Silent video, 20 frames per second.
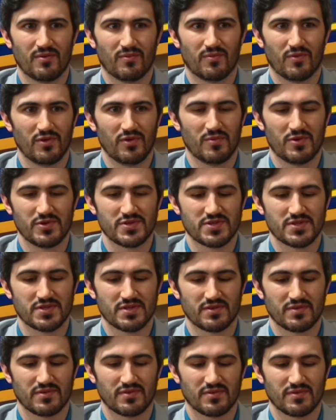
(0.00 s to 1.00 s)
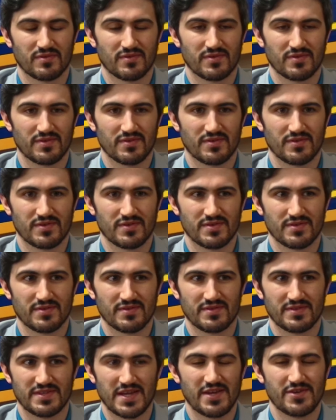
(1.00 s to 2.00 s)
One of the most
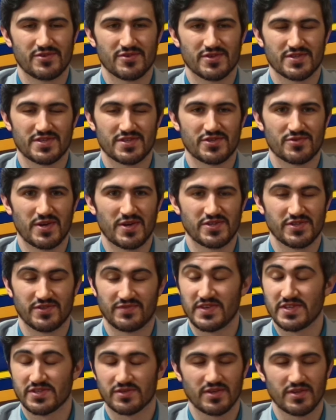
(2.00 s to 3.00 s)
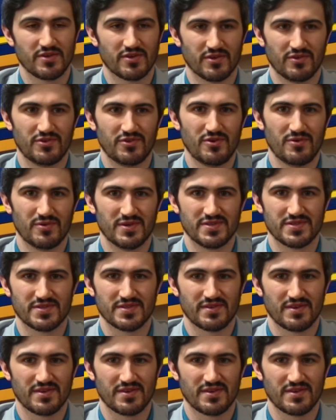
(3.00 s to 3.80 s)
dangerous situations fiscally you can do is